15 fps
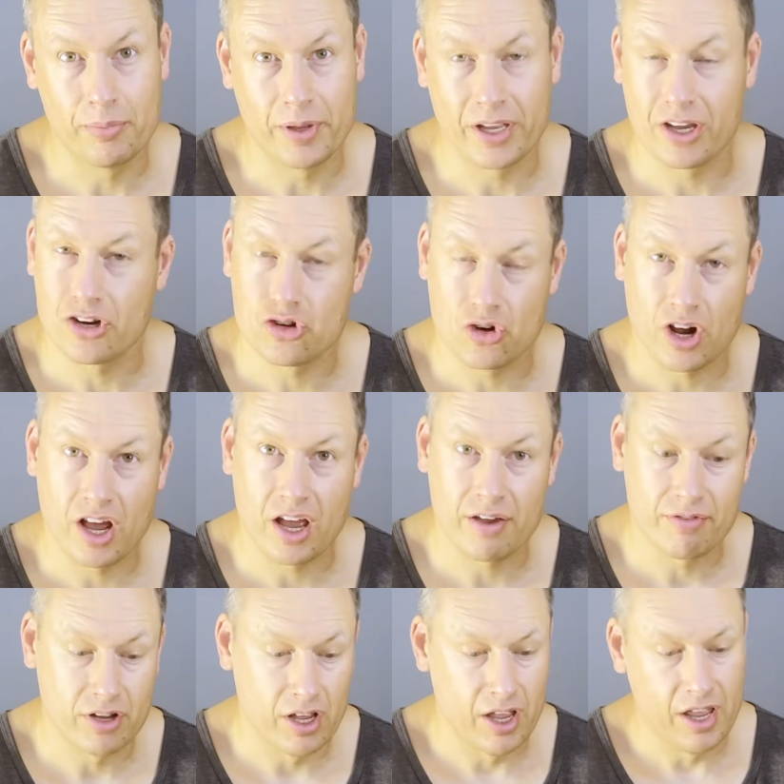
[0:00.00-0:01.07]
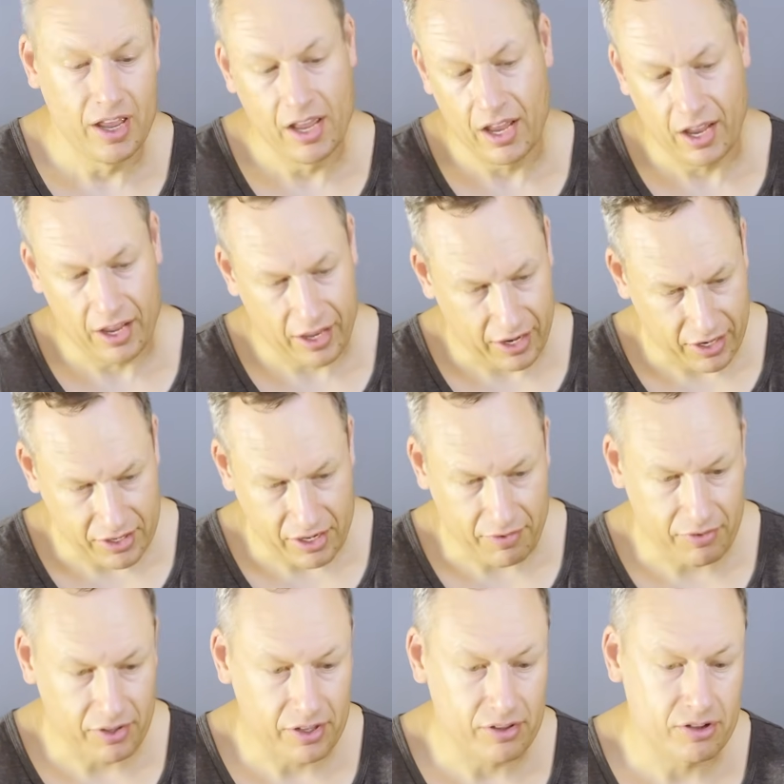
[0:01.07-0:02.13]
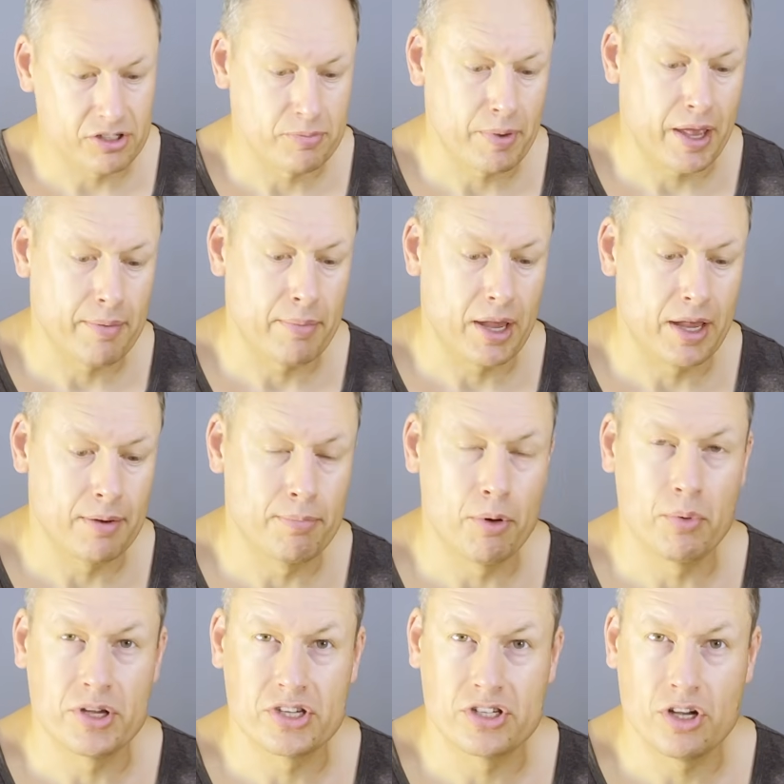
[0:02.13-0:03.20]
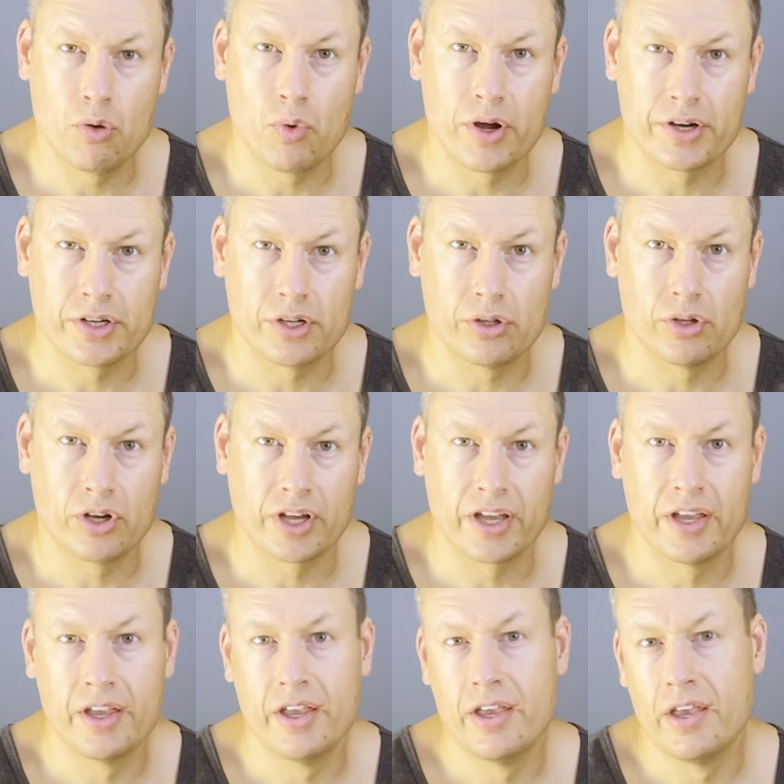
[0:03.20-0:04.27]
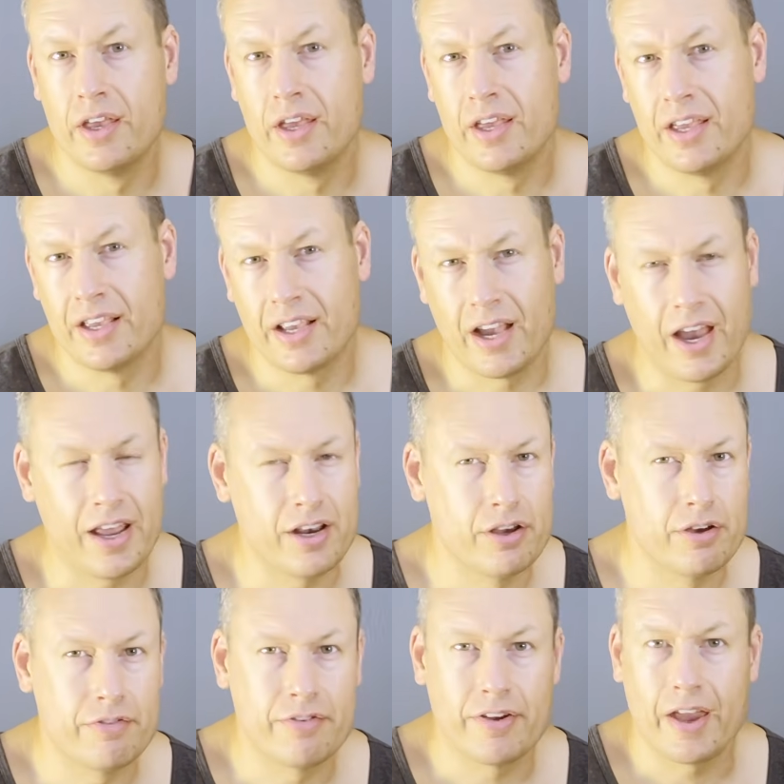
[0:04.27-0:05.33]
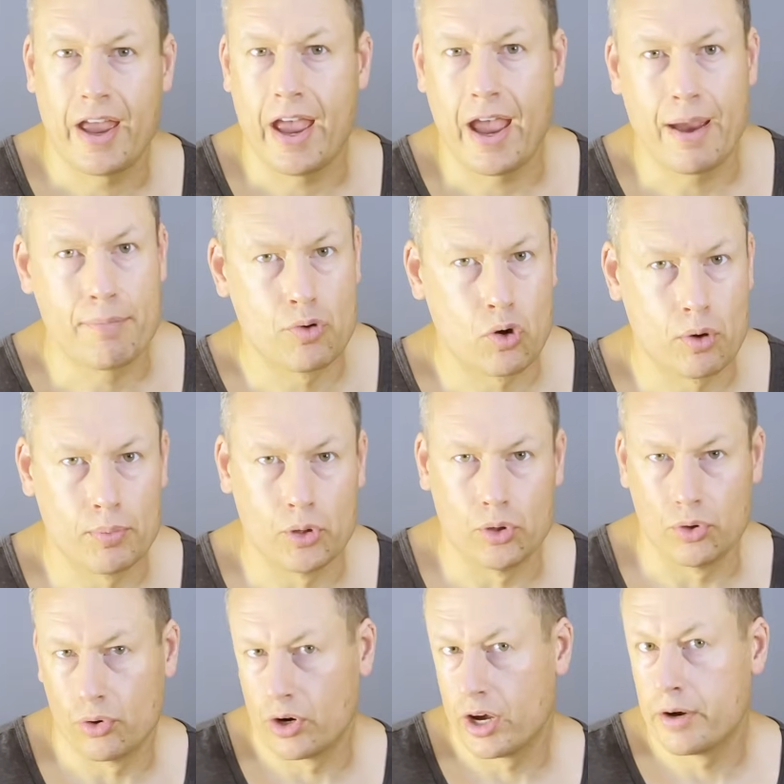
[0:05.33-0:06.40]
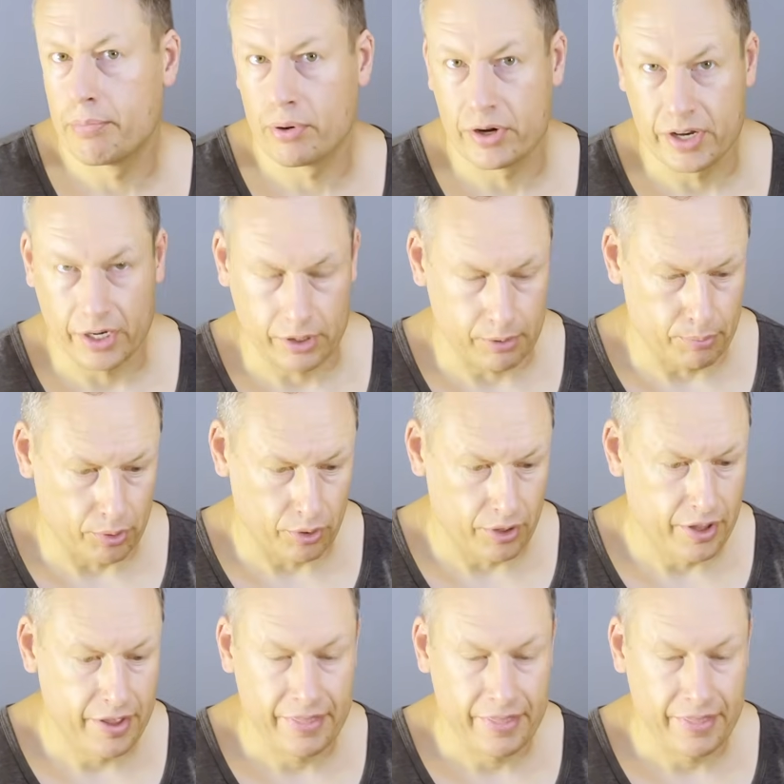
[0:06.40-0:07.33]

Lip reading: bit contrived, and it definitely looks man-made, but we still want it to look kind of abnormal or unpredictable.